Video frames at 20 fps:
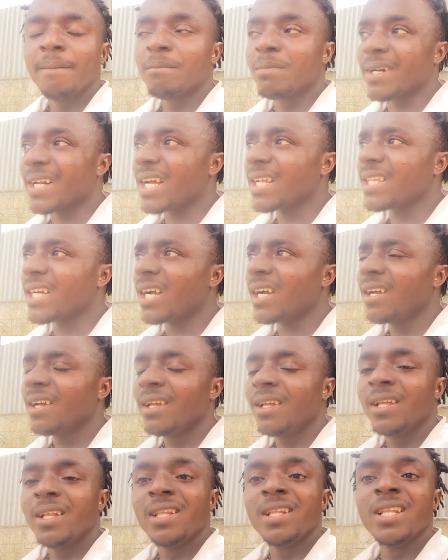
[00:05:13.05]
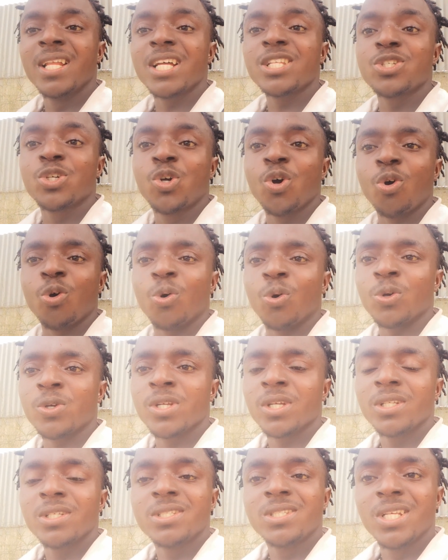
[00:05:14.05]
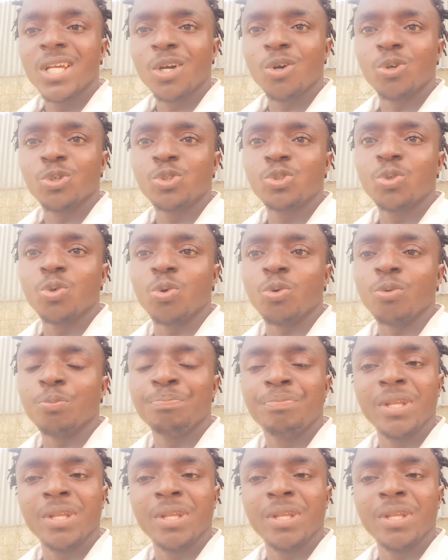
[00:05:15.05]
Rather, let God take control.